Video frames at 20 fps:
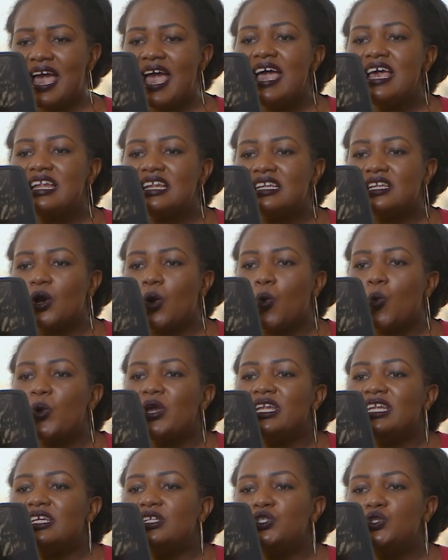And
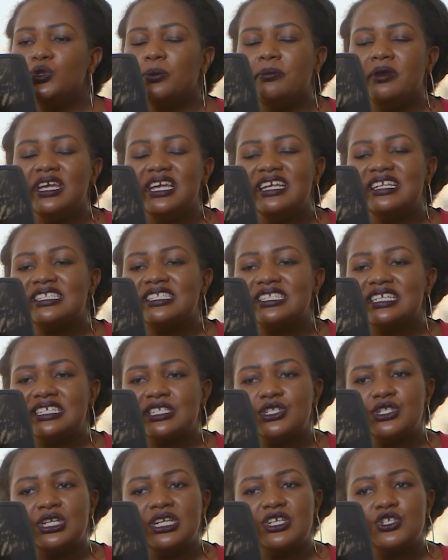we need to be in
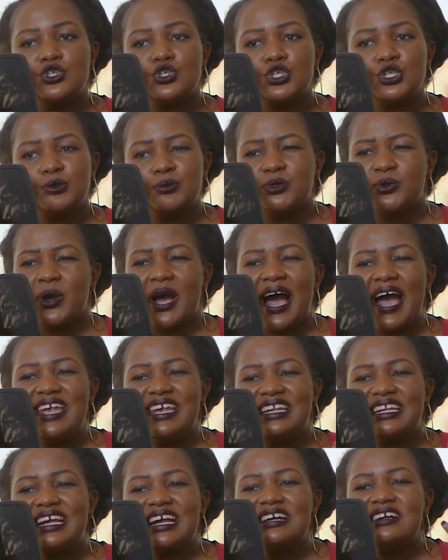such relationships where I
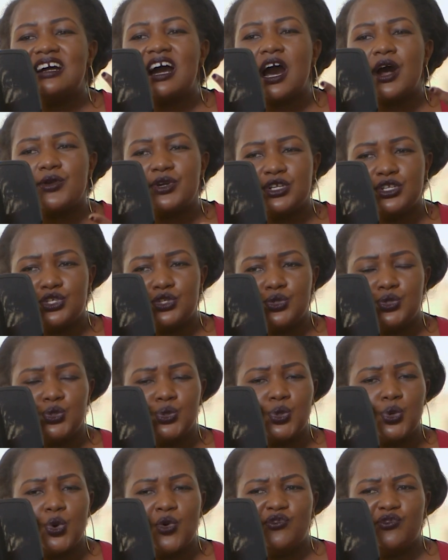encourage you
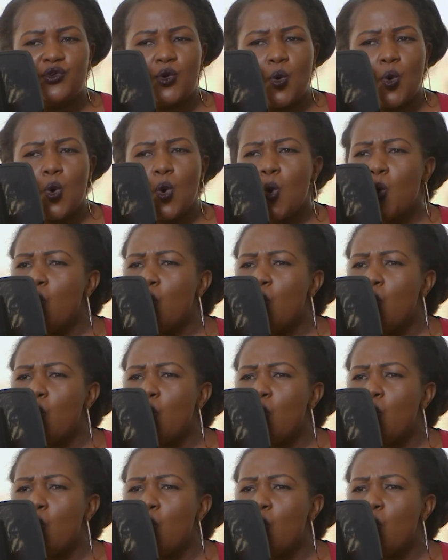to go for